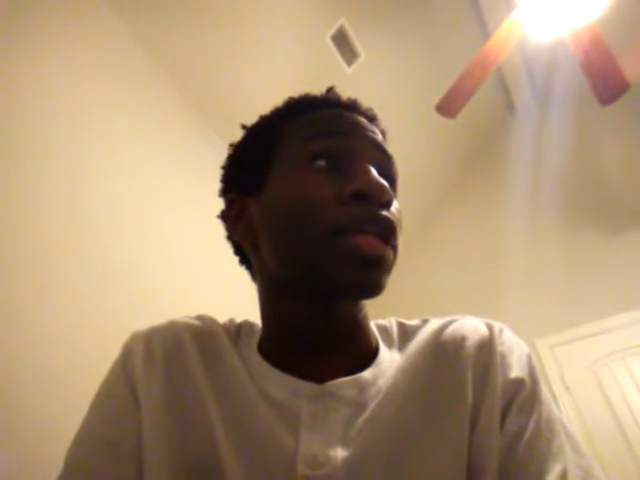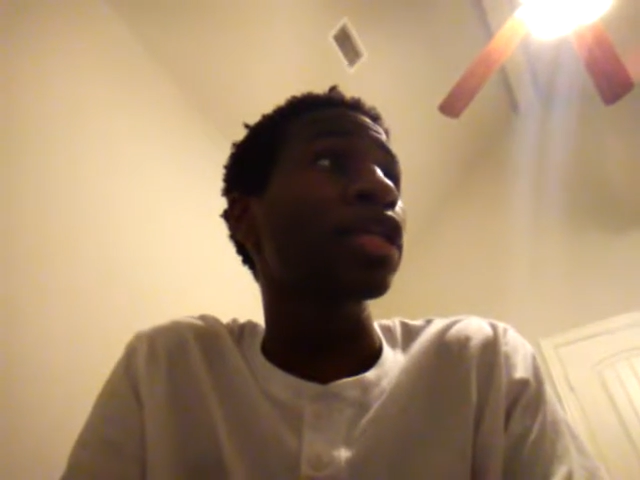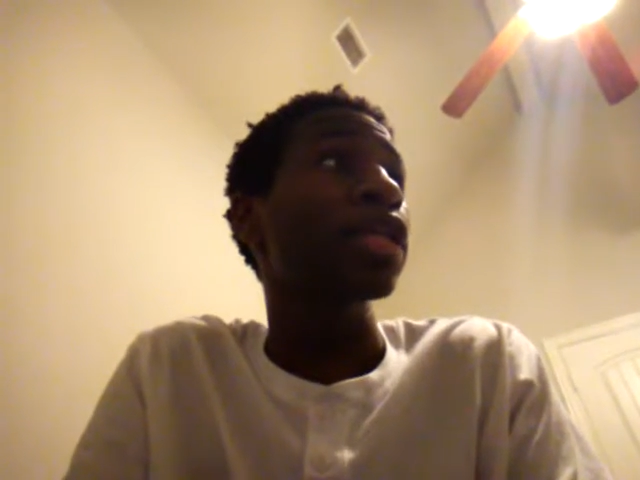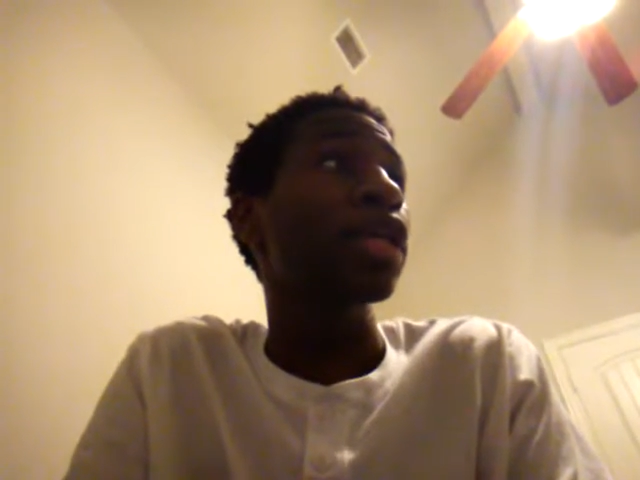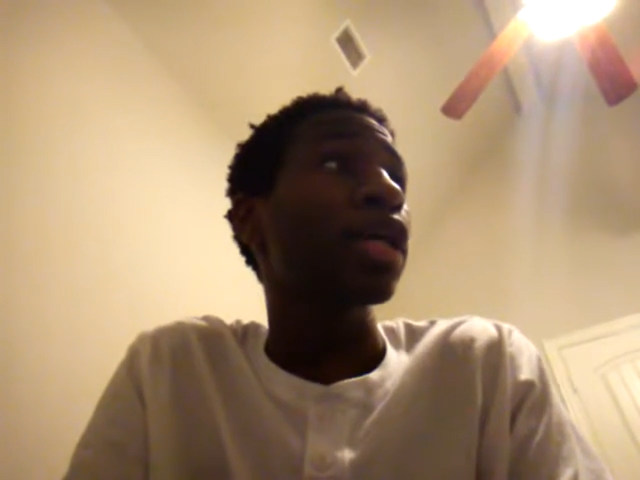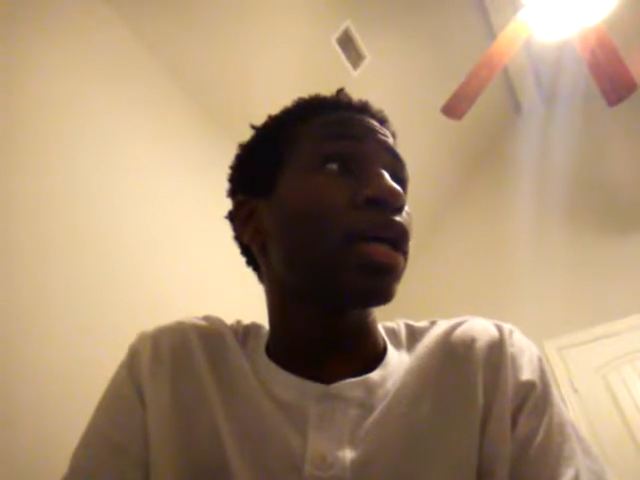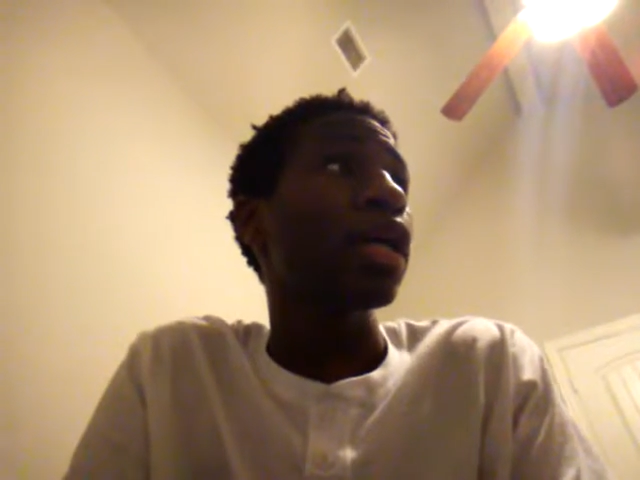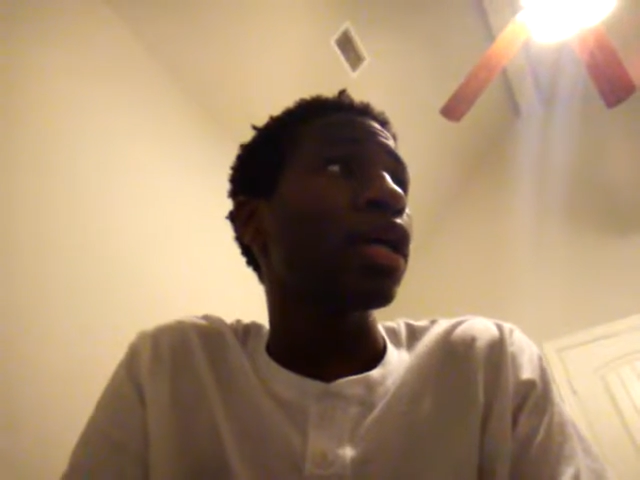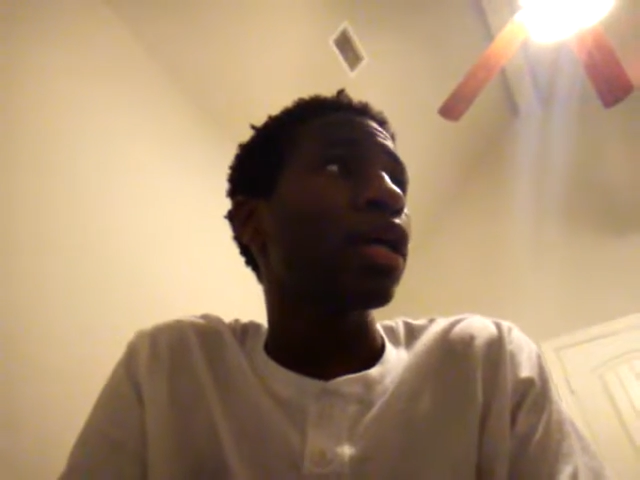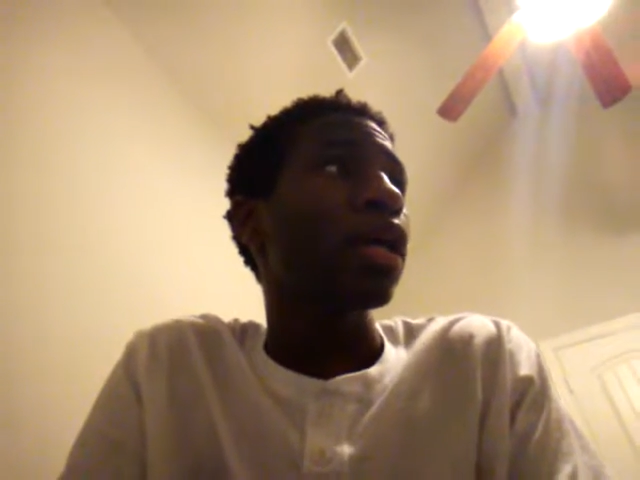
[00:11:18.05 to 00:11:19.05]
things?
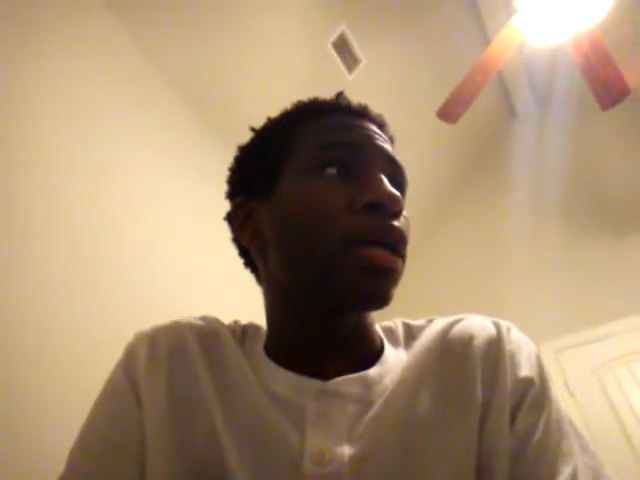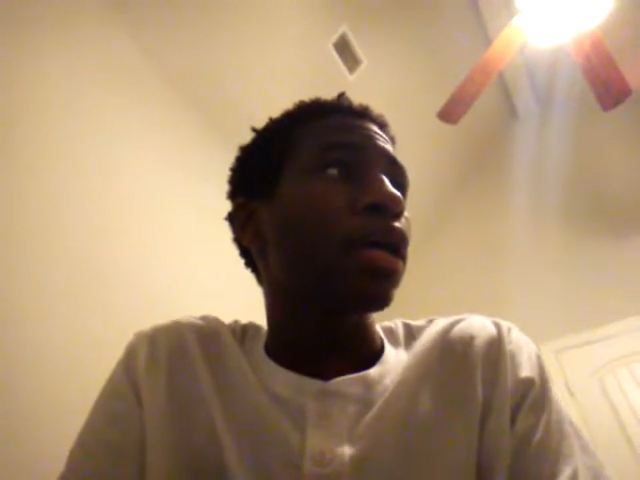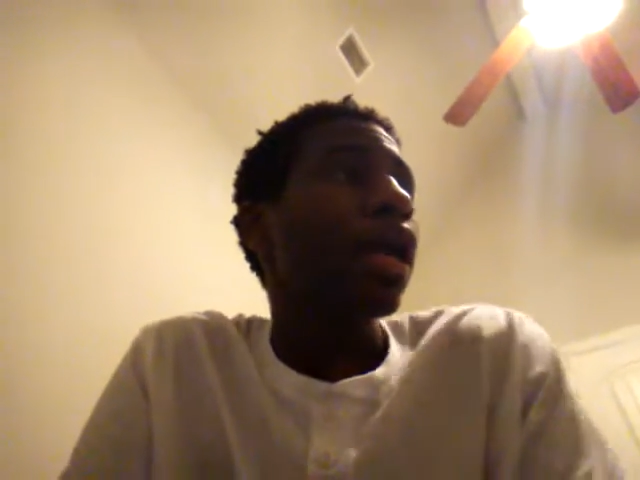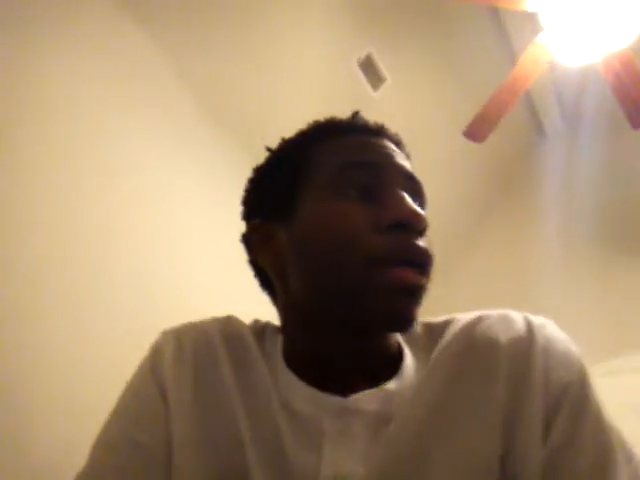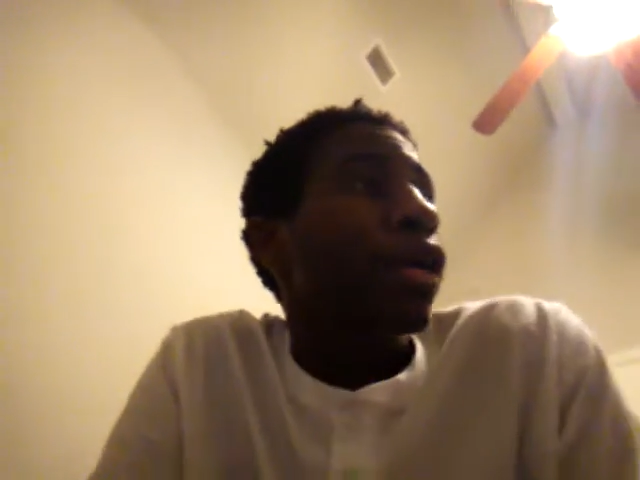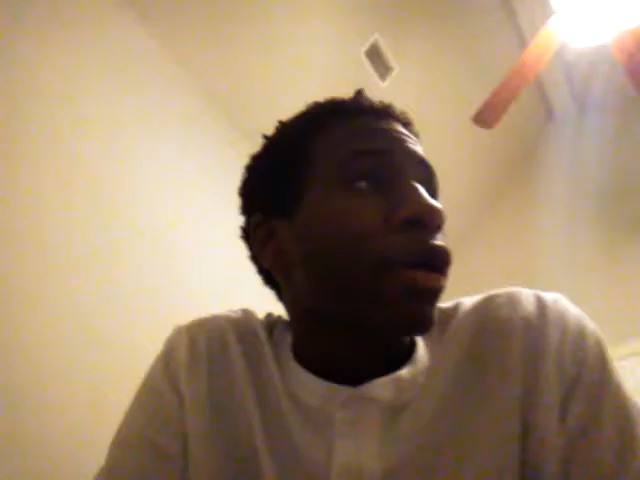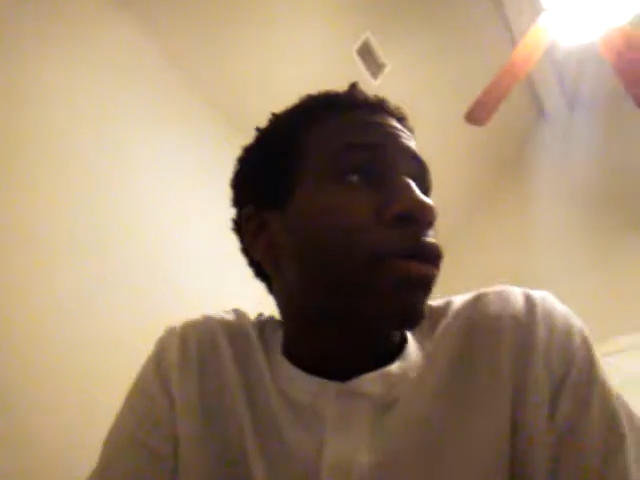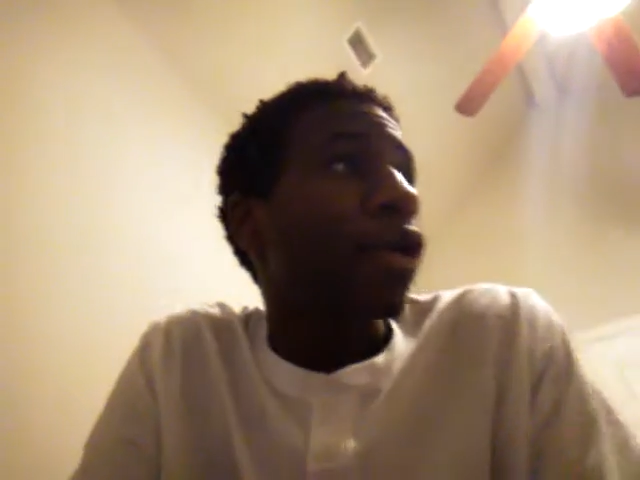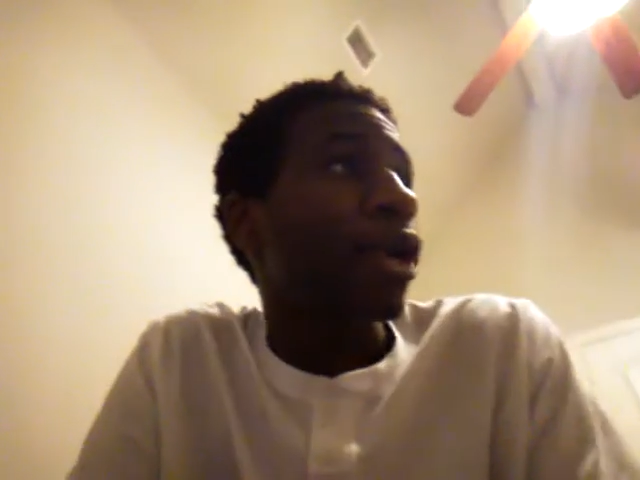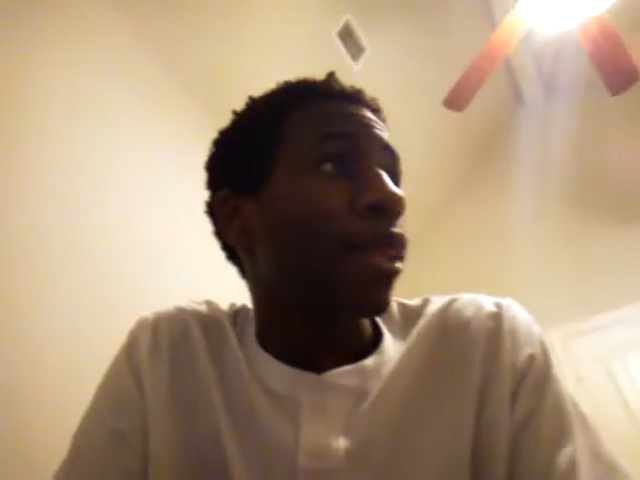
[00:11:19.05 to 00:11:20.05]
I don't
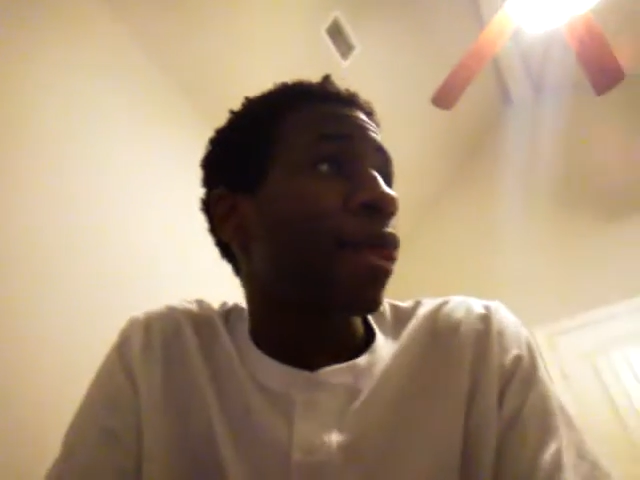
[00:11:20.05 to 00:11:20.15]
know.